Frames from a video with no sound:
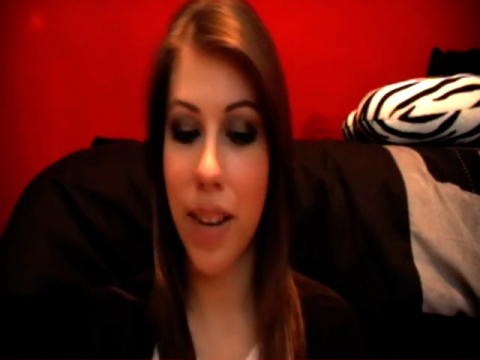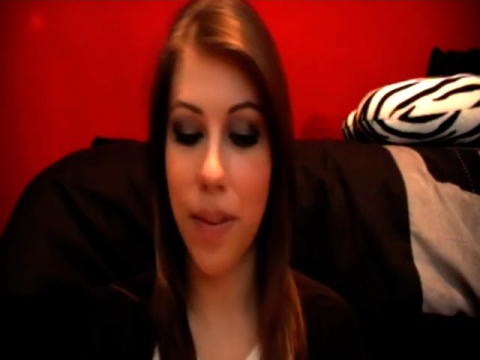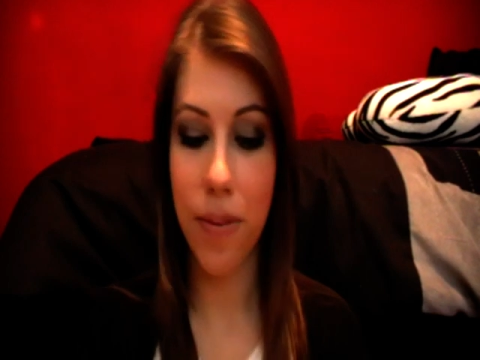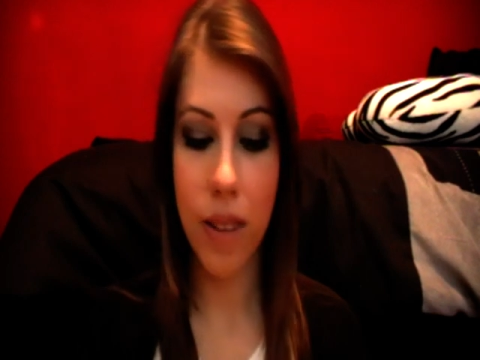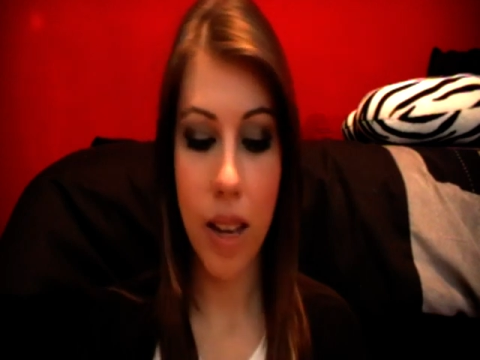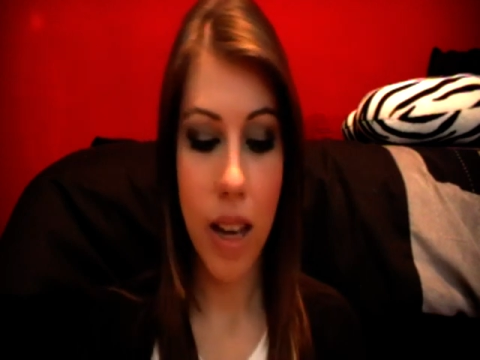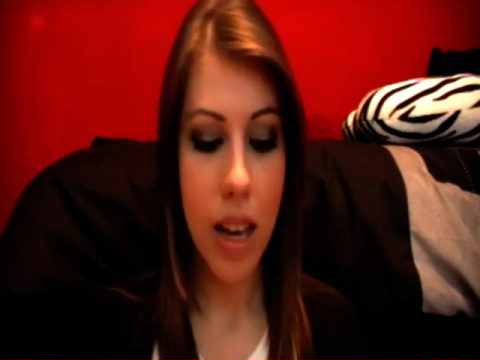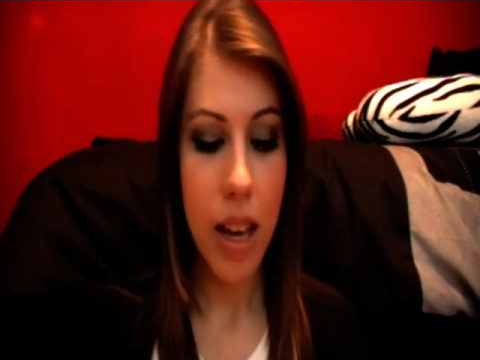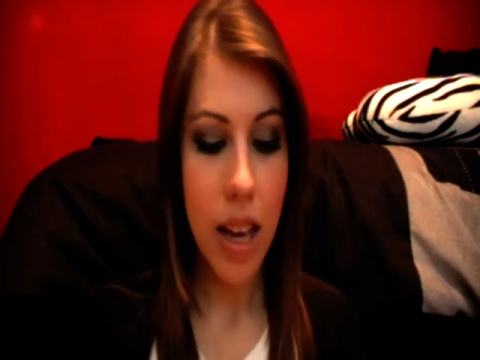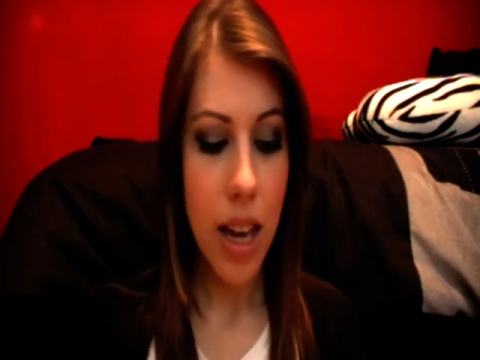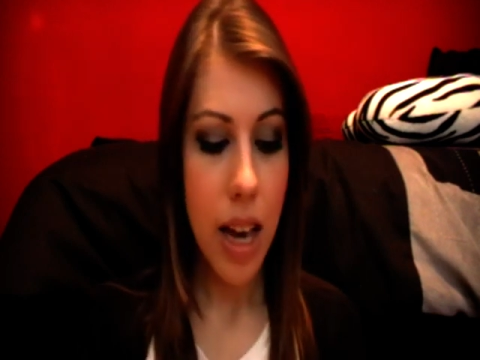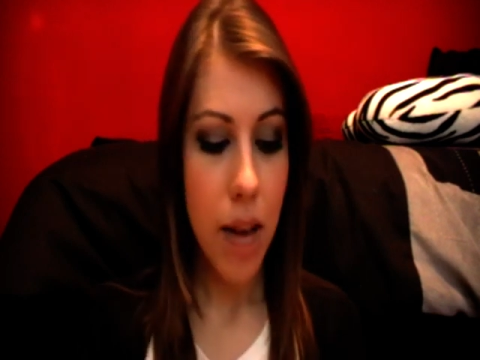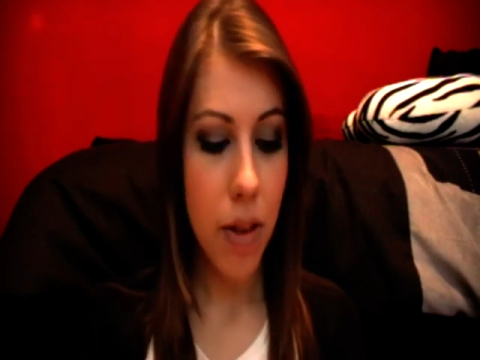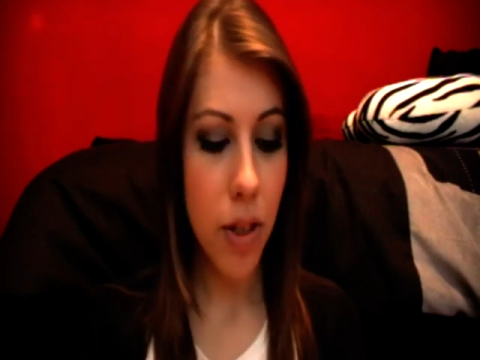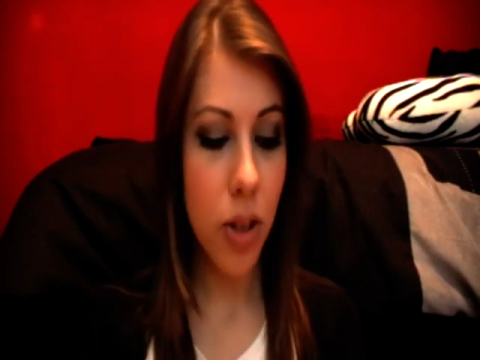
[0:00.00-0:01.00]

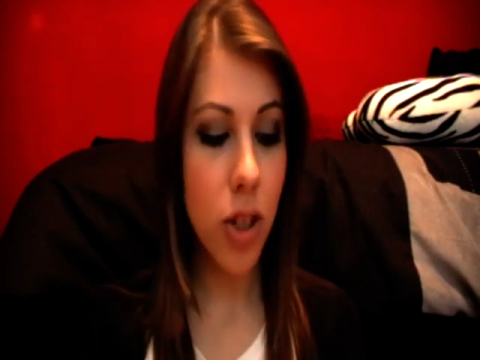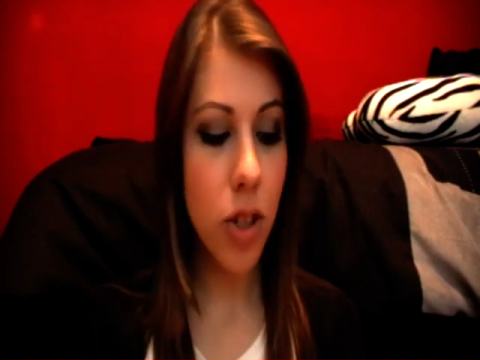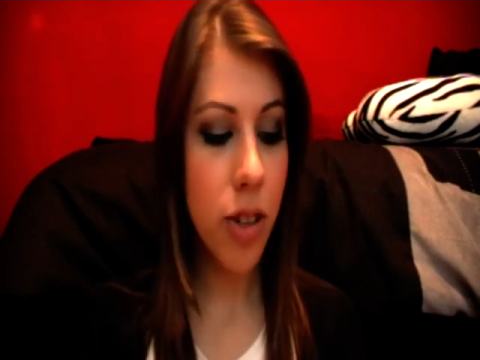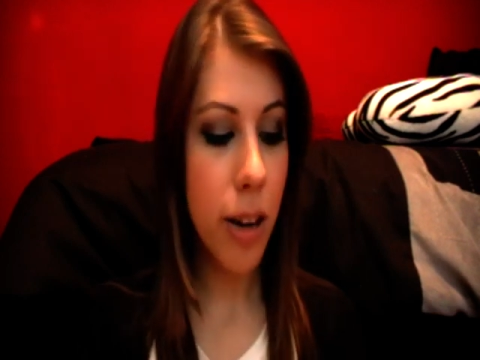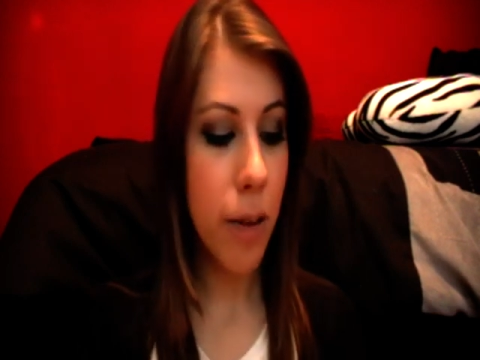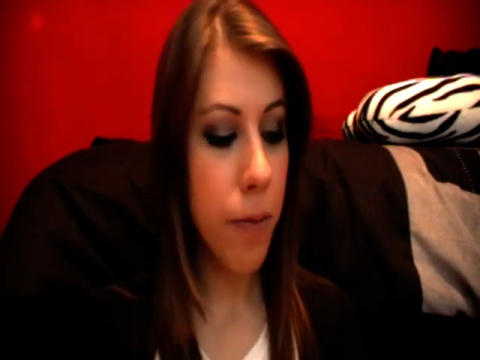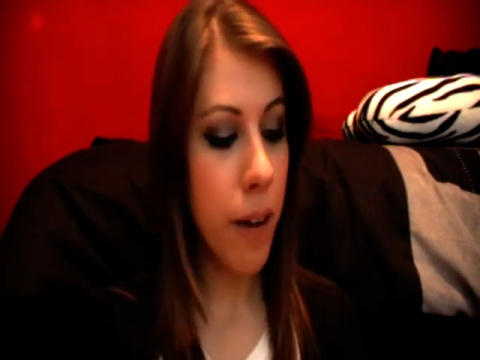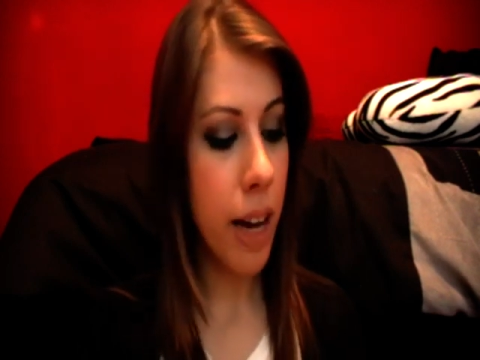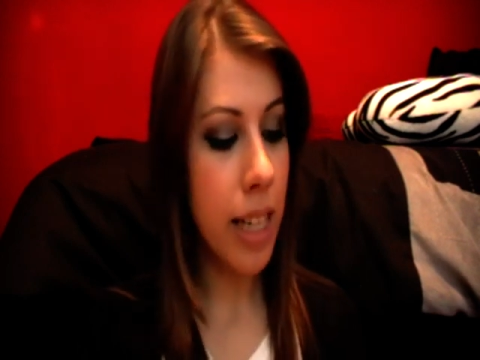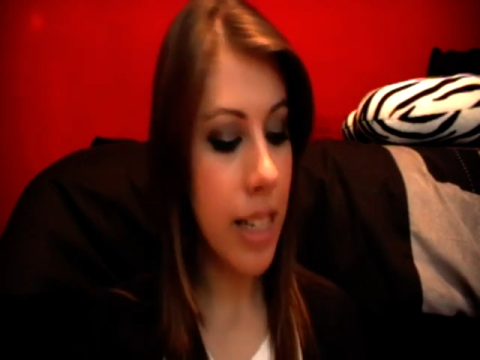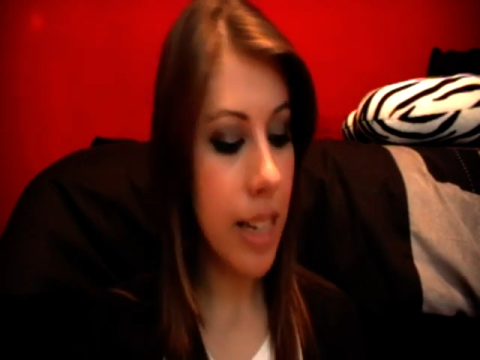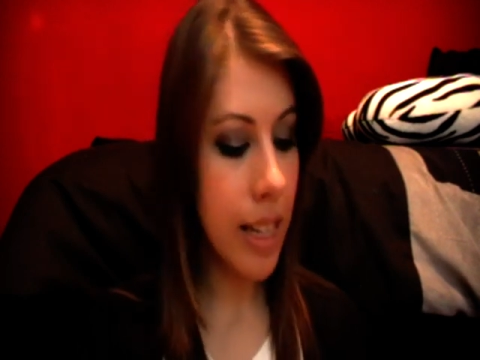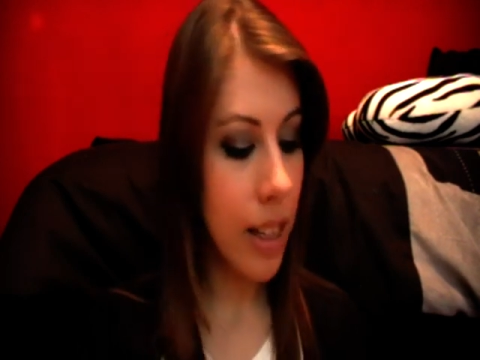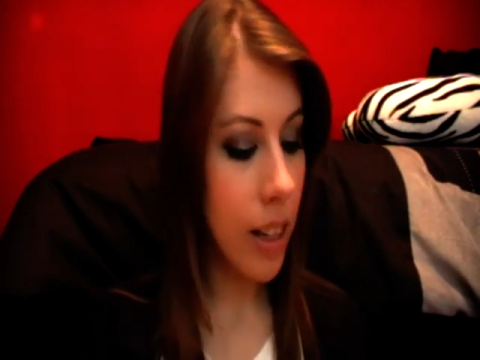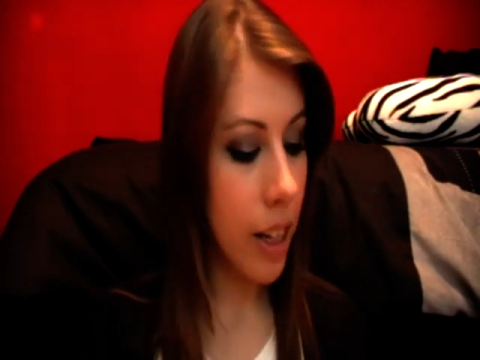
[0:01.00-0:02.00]
I'm just going to try and find
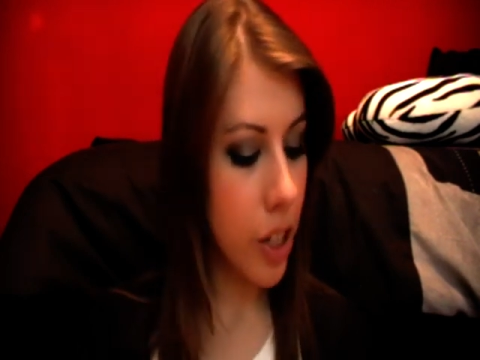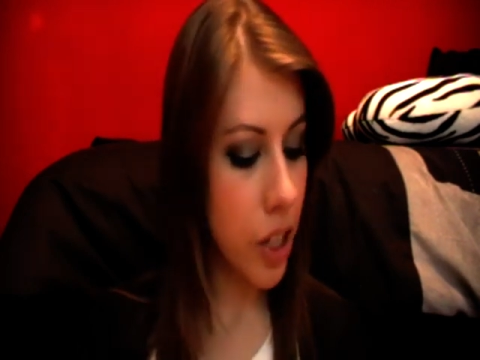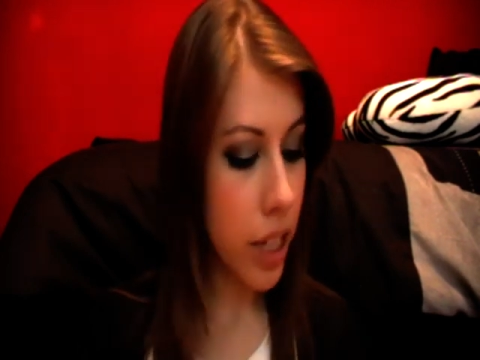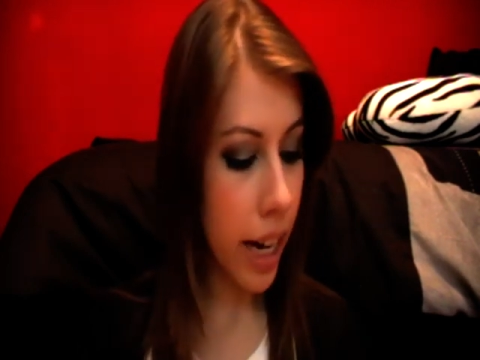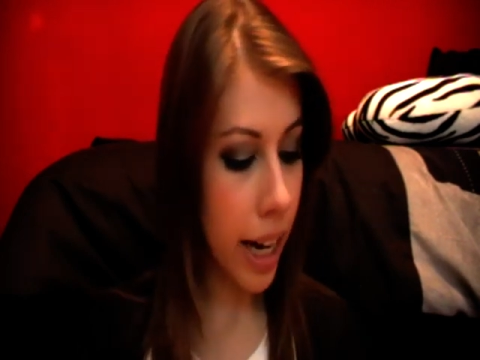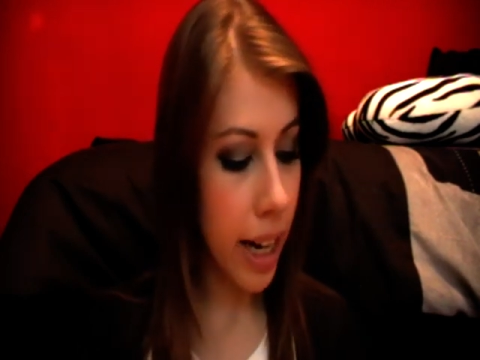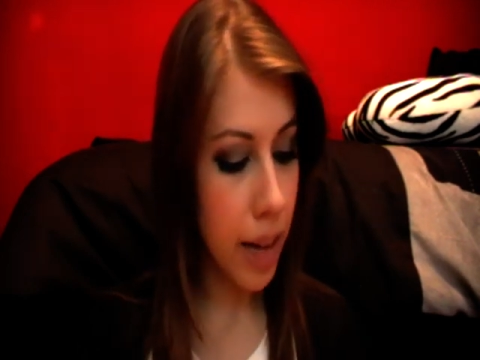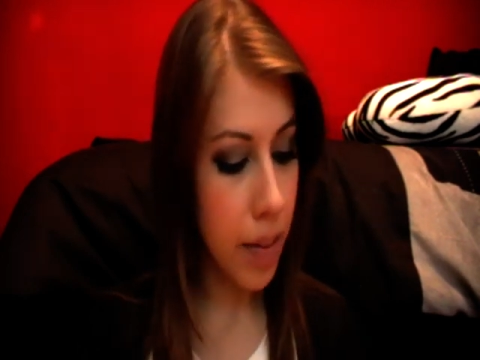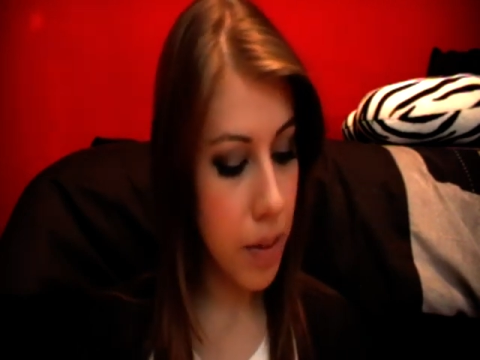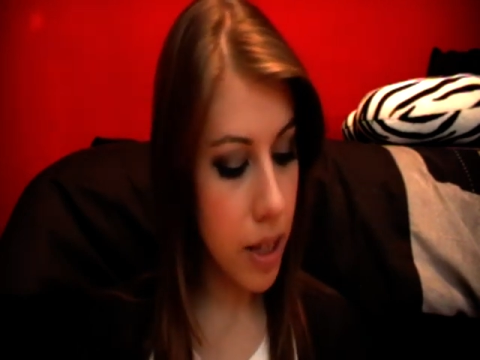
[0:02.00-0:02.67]
it in the Lush Times